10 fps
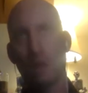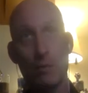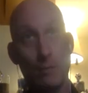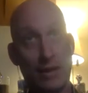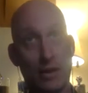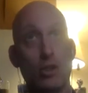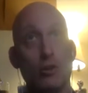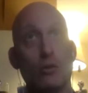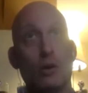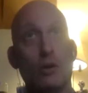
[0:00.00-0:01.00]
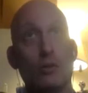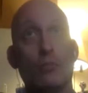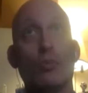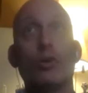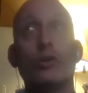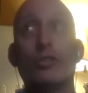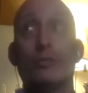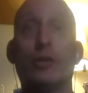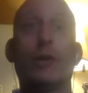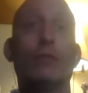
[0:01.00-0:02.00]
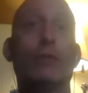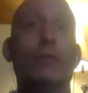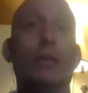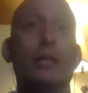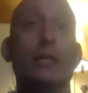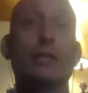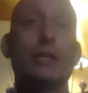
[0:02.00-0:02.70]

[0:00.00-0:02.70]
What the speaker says: made all the more difficult for him because his